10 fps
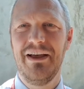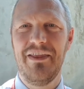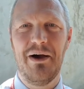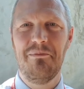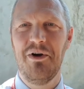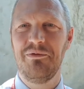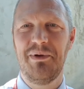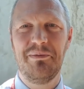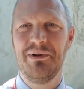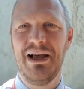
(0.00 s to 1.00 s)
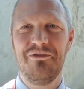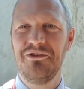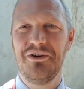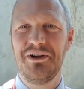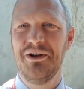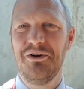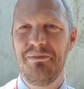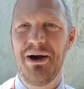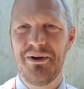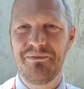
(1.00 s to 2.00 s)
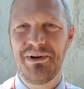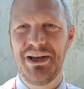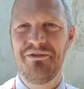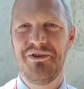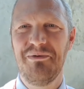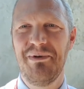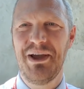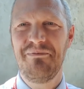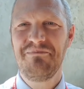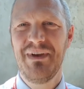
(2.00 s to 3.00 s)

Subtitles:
that most people haven't got a clue about, believe you me.